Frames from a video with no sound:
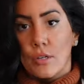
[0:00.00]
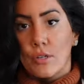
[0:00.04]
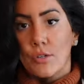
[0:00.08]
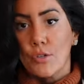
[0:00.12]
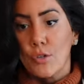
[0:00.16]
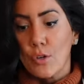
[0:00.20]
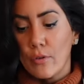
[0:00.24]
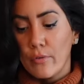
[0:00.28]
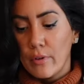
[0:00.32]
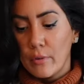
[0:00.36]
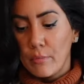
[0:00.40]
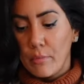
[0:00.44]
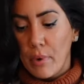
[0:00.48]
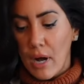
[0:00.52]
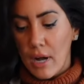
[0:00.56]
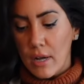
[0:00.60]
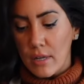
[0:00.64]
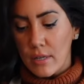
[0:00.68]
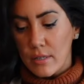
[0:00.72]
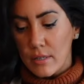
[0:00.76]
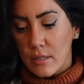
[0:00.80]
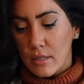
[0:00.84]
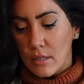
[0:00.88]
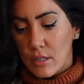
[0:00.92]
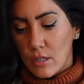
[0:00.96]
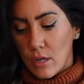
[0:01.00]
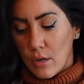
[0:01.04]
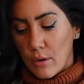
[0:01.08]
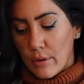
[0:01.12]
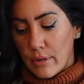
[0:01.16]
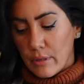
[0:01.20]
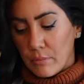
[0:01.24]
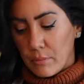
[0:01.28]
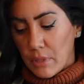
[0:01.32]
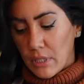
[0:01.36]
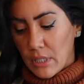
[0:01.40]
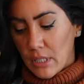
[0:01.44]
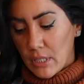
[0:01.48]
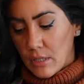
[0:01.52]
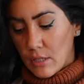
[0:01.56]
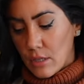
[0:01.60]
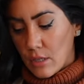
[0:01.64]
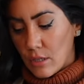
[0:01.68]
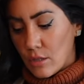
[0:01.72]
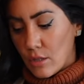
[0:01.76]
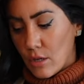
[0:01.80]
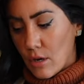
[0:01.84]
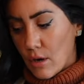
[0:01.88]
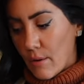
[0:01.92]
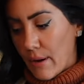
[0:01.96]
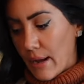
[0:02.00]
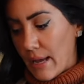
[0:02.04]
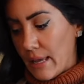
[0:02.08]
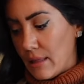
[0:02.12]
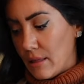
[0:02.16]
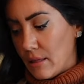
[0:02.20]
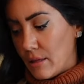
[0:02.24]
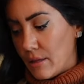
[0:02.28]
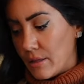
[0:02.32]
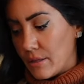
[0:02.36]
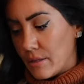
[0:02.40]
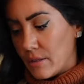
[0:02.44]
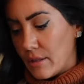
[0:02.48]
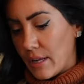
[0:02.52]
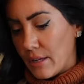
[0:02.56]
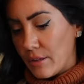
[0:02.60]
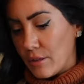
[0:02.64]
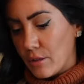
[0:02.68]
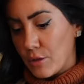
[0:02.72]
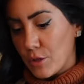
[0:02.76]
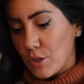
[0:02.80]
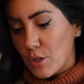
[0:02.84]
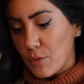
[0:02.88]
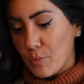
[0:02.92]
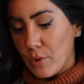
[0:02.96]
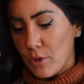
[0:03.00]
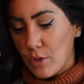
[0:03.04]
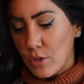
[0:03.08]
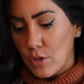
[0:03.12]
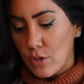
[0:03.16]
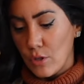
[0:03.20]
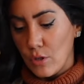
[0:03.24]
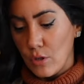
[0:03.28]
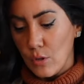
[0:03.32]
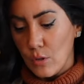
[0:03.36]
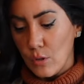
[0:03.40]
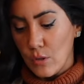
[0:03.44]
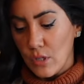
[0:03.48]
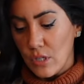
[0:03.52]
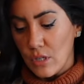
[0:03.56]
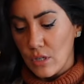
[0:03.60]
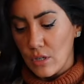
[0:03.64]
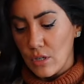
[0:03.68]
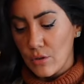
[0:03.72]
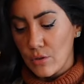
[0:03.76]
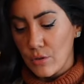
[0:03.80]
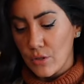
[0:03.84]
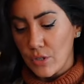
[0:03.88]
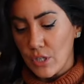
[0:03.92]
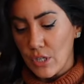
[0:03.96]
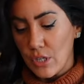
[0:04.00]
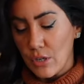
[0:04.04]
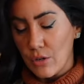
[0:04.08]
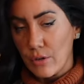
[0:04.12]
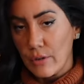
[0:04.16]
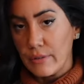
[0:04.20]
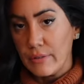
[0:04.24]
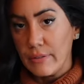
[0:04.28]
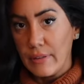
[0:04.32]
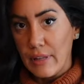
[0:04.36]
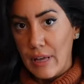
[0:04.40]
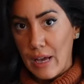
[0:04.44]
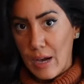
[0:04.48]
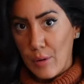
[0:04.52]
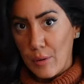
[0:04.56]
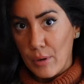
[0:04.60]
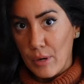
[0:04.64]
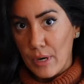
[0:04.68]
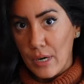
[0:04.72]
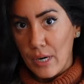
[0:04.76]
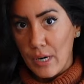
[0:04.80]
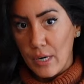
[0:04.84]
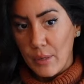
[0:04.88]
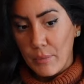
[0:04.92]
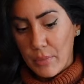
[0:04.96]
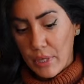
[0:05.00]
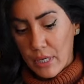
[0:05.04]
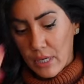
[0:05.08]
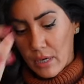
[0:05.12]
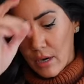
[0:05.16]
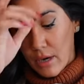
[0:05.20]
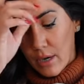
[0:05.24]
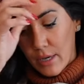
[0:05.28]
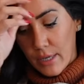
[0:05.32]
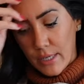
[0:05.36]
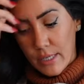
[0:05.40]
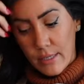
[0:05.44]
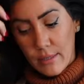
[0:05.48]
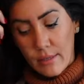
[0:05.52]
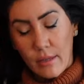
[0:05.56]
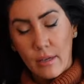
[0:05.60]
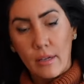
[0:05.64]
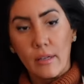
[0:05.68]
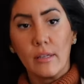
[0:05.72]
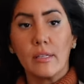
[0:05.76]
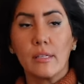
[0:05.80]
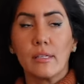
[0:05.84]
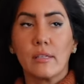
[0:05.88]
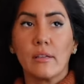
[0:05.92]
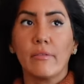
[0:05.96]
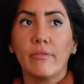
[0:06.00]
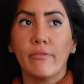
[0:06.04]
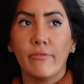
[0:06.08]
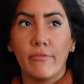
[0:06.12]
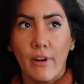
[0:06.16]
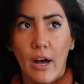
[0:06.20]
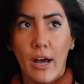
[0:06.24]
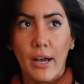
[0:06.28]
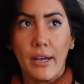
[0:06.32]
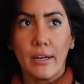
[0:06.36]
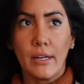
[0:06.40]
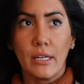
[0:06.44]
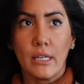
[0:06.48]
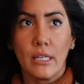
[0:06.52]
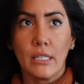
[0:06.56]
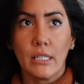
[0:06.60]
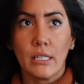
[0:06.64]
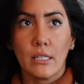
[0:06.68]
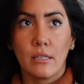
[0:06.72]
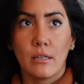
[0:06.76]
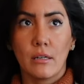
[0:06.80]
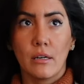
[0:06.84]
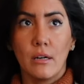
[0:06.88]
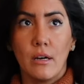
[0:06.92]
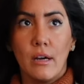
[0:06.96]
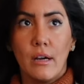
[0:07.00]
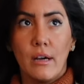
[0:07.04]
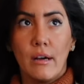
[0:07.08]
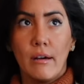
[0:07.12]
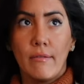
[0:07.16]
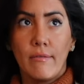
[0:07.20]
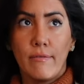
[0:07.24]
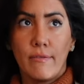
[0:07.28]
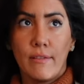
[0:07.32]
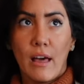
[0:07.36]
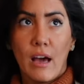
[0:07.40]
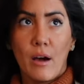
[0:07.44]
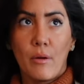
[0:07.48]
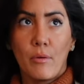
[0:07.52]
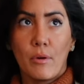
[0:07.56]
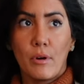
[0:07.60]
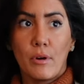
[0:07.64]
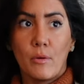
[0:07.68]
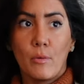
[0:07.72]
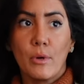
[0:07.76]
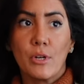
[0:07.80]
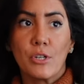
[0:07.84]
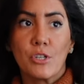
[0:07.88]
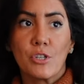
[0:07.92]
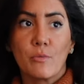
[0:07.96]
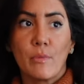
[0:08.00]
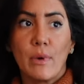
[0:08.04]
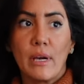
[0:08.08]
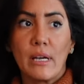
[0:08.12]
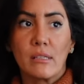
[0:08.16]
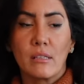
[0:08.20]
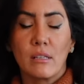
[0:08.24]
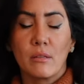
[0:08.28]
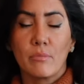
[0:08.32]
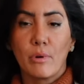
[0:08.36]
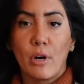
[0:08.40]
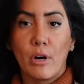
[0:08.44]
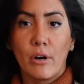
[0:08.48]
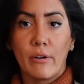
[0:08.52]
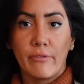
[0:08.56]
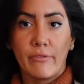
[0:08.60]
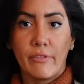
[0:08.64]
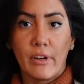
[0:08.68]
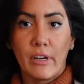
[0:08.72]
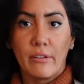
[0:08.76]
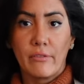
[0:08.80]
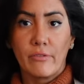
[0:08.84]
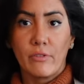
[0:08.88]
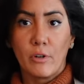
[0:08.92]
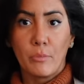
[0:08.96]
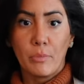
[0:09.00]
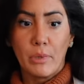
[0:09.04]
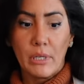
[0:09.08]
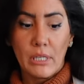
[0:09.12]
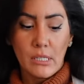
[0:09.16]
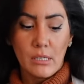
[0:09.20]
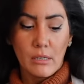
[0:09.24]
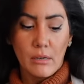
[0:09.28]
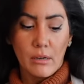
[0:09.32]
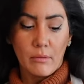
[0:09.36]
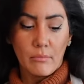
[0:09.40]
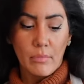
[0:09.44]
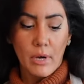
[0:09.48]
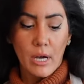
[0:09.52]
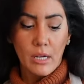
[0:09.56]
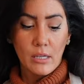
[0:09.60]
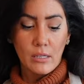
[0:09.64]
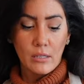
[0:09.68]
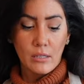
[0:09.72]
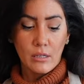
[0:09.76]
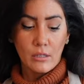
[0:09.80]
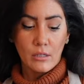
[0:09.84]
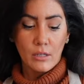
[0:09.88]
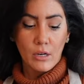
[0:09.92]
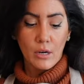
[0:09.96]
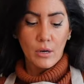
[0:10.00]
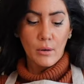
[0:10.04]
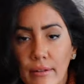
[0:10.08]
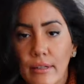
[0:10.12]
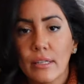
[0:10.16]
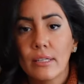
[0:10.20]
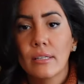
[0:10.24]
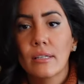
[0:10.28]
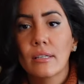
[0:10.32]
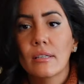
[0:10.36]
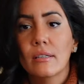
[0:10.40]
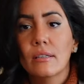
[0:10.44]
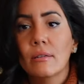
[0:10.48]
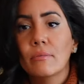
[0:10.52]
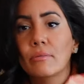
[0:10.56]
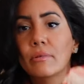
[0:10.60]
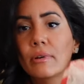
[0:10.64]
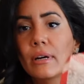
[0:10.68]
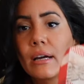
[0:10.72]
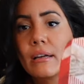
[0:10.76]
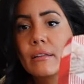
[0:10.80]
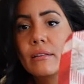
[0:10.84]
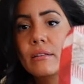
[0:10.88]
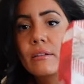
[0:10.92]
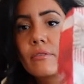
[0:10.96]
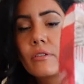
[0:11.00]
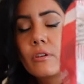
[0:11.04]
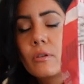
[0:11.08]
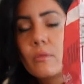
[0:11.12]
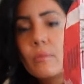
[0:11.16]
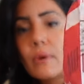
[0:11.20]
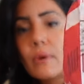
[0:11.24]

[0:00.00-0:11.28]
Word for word: So for pasta dough and pizza dough, I learned that you're supposed to use zero zero flour because it's the finest flour, which makes it perfect for pizza and pasta dough. This is the brand if you